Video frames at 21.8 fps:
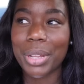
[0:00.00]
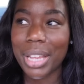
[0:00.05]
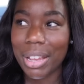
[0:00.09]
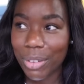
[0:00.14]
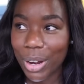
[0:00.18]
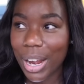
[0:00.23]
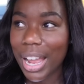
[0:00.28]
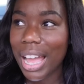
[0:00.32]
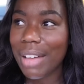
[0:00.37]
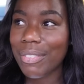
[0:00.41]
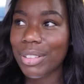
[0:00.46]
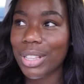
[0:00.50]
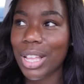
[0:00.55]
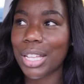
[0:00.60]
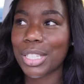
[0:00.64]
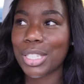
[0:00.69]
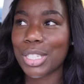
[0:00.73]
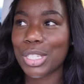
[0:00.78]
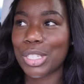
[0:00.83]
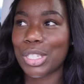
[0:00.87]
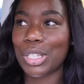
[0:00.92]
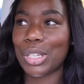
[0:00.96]
whenever I have a lot
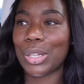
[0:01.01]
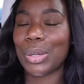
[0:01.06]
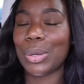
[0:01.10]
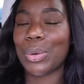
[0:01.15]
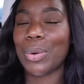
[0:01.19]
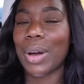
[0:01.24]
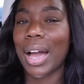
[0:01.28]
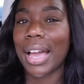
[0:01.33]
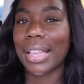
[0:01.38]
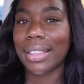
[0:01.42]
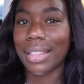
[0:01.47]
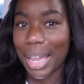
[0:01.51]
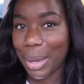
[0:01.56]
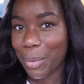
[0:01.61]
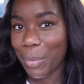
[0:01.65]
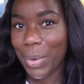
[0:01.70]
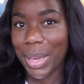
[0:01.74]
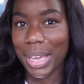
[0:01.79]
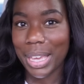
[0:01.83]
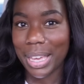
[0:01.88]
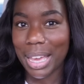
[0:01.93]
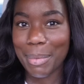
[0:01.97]
to do, I like
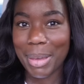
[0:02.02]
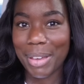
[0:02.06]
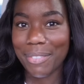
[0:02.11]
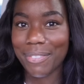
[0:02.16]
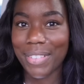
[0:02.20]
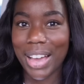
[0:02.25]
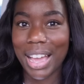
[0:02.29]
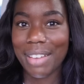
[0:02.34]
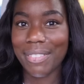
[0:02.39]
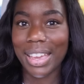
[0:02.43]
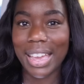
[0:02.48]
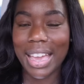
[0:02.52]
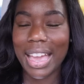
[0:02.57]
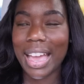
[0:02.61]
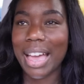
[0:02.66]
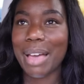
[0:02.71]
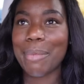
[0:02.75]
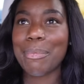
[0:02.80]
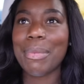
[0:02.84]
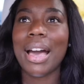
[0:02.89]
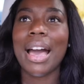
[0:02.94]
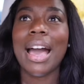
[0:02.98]
waking up at 5
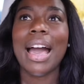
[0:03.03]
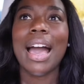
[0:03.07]
a.m.